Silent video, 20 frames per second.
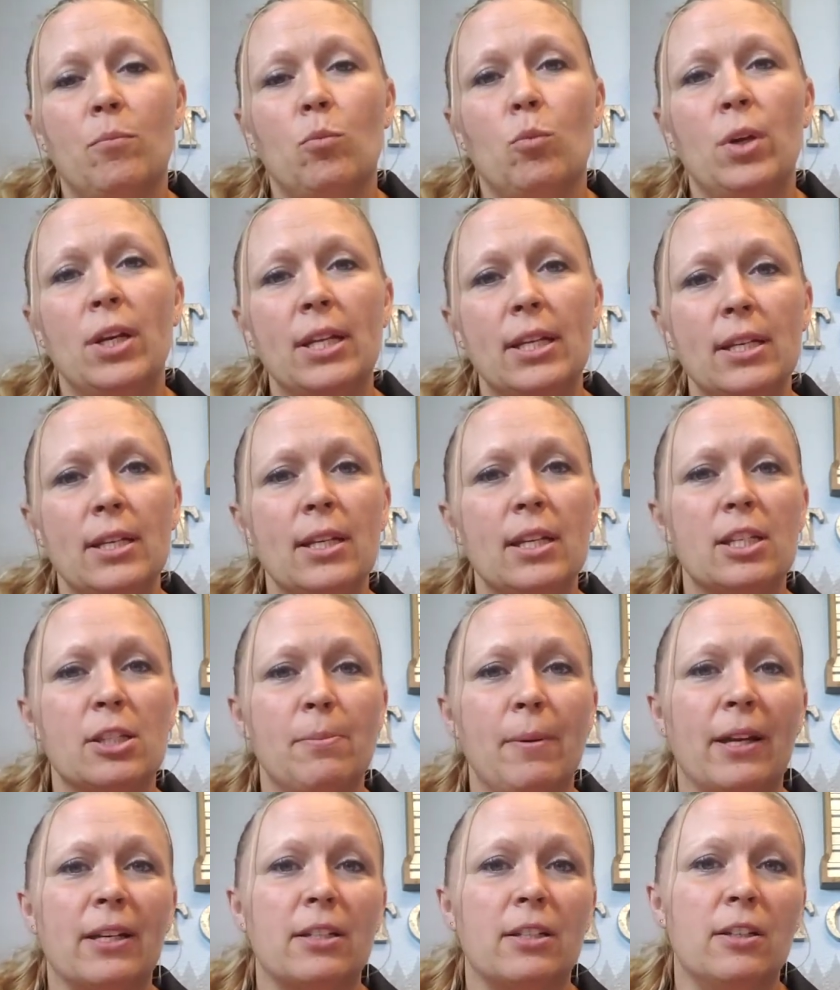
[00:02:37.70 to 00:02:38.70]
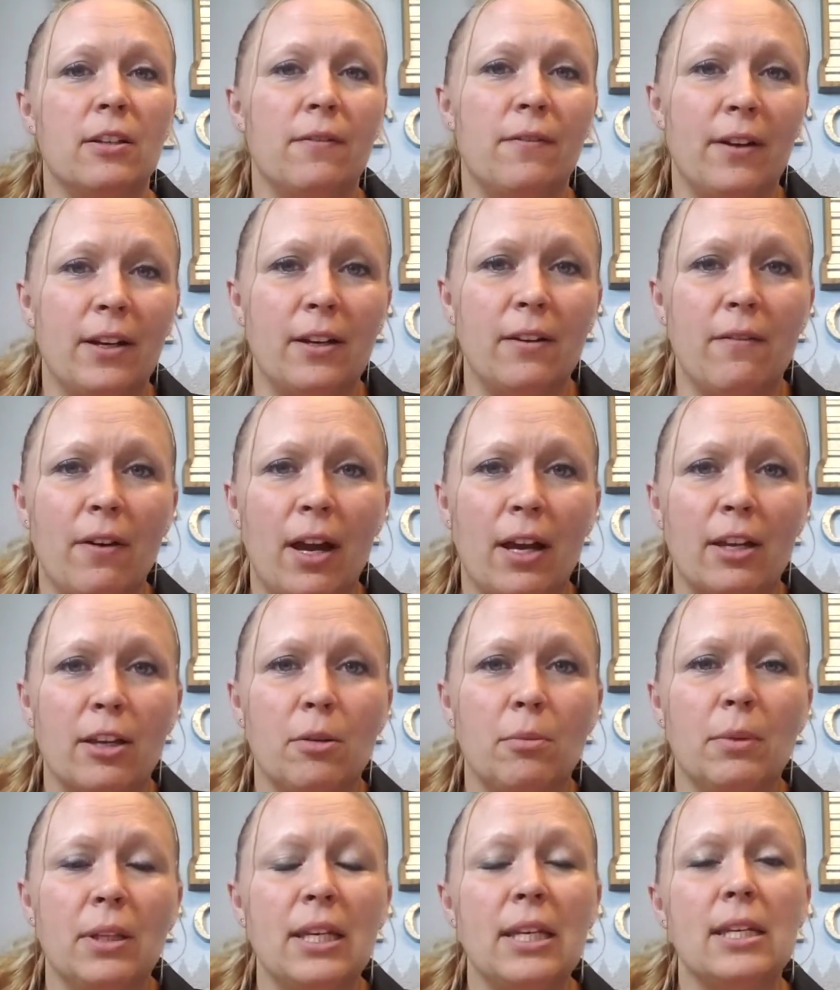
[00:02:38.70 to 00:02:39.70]
we didn't expect to find a
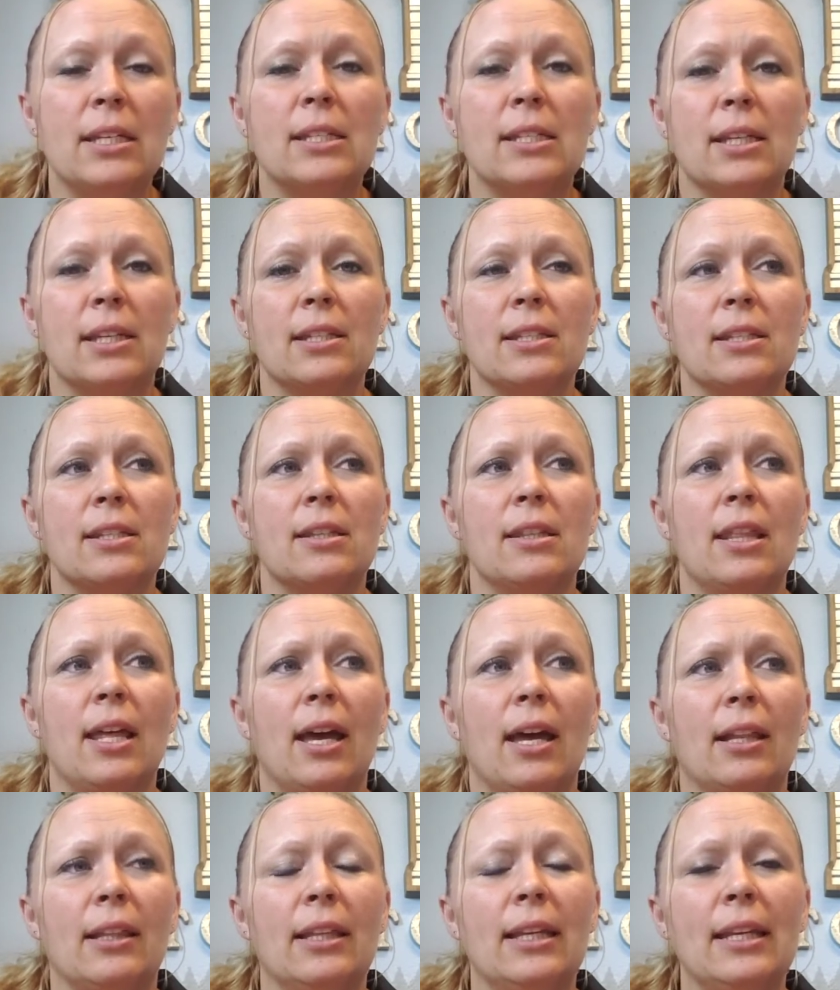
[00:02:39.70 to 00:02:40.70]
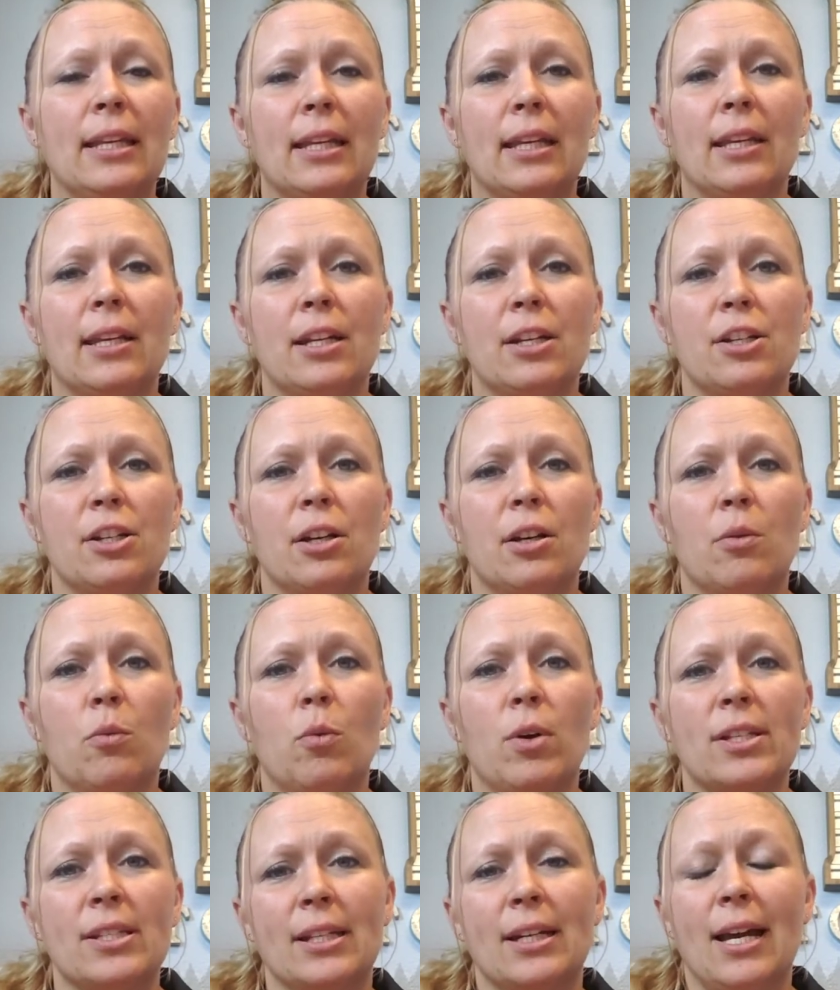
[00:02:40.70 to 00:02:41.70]
vacuum leak since the lean
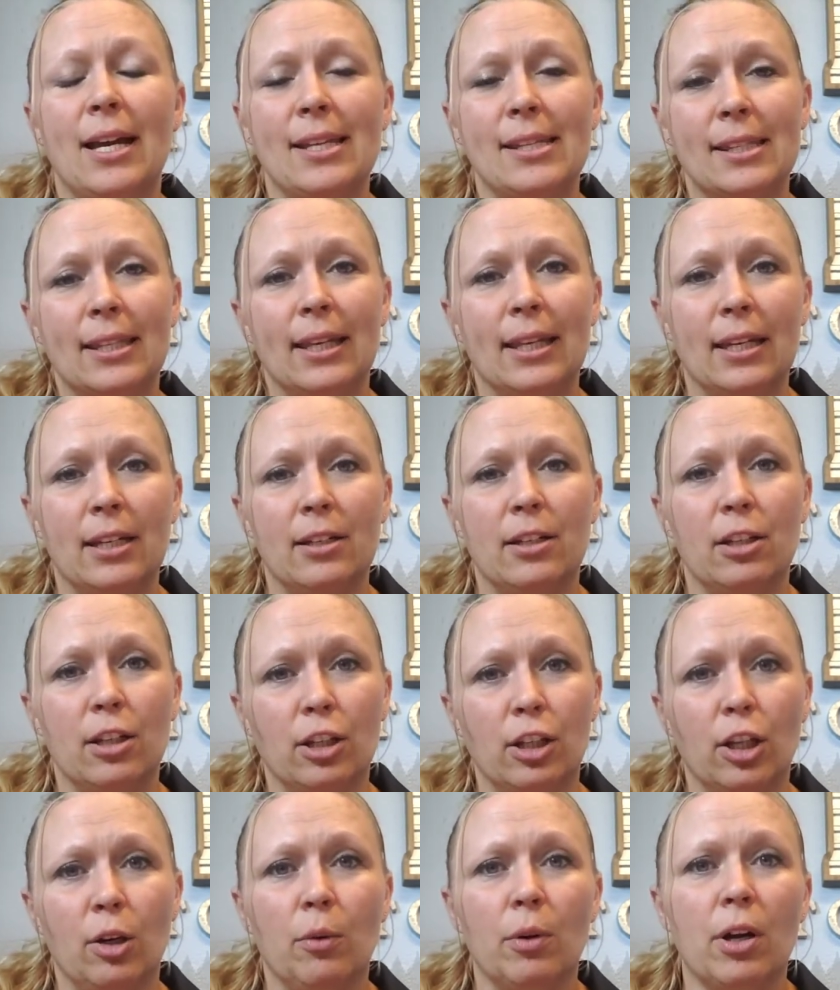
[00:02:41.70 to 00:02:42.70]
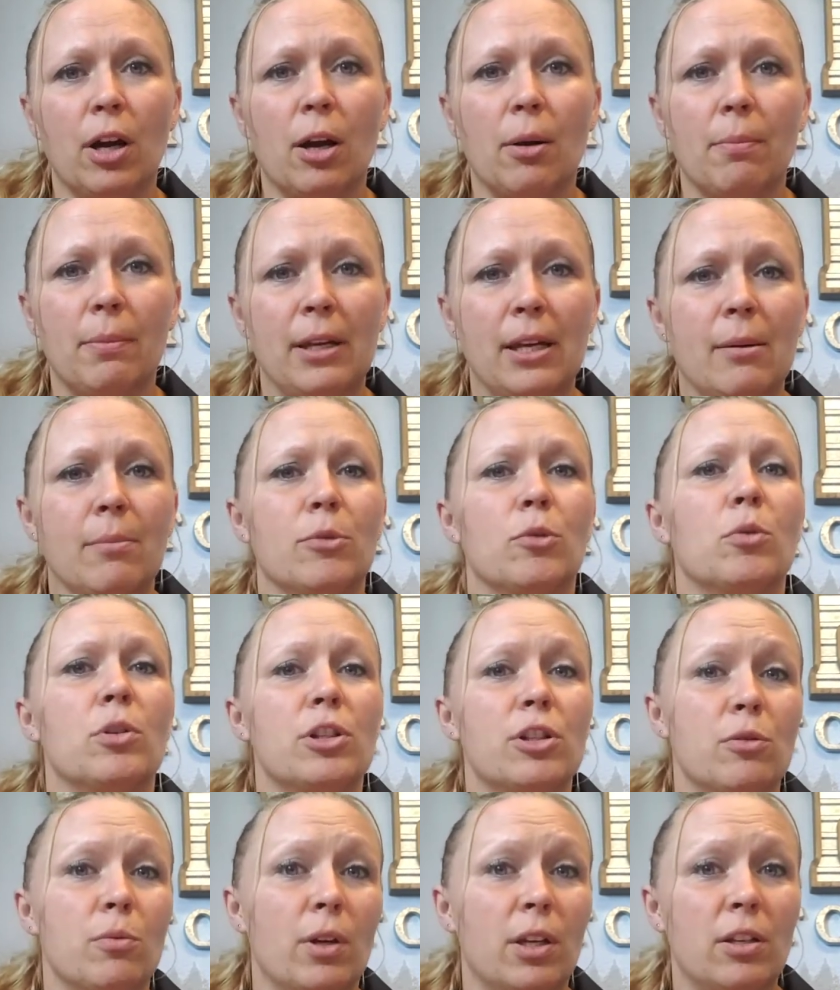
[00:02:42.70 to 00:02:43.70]
condition wasn't isolated to the lower RPMs,
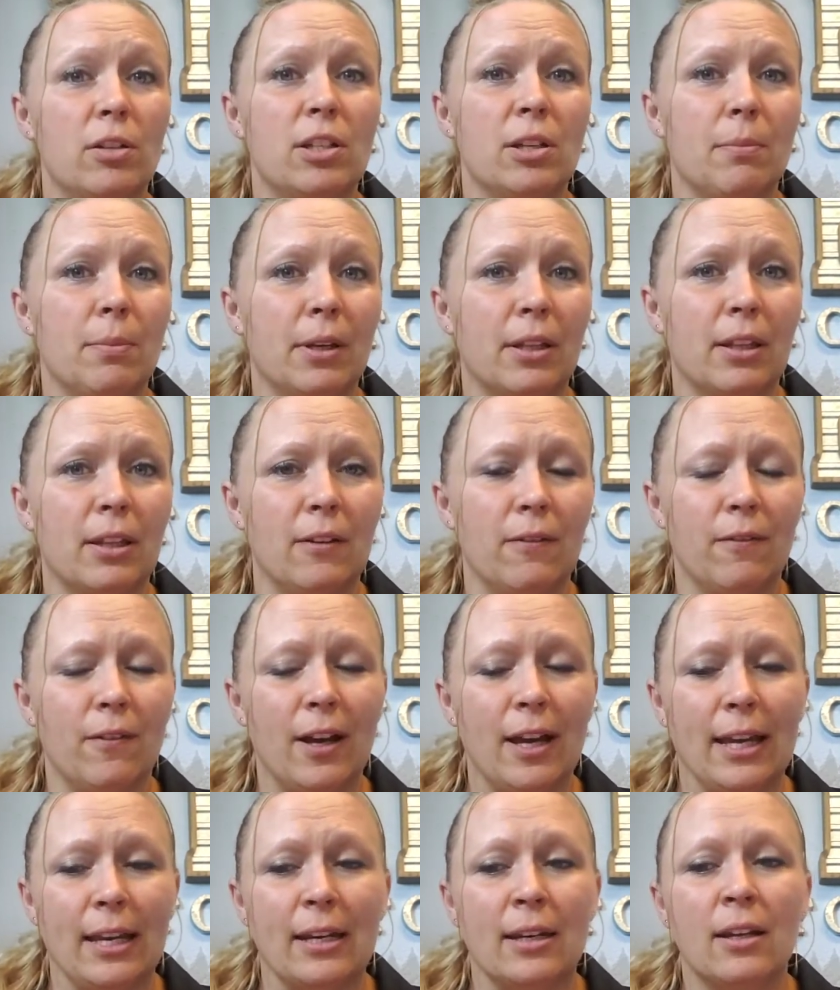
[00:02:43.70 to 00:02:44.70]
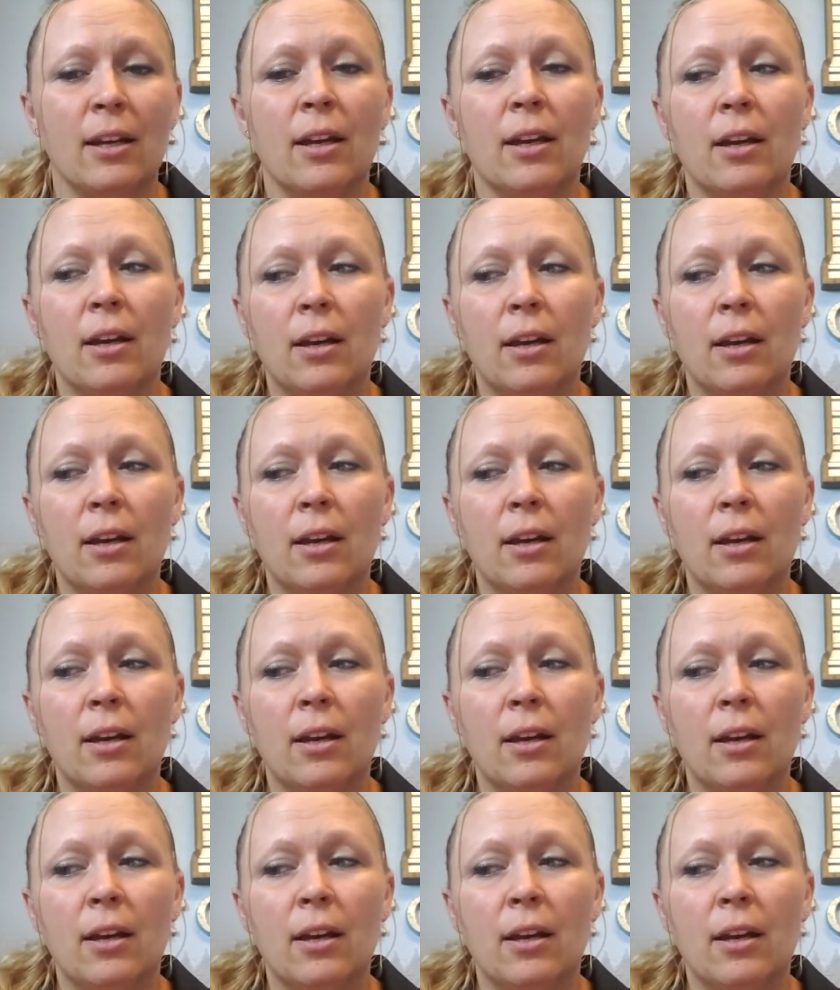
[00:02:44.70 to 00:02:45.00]
which is what you typically find.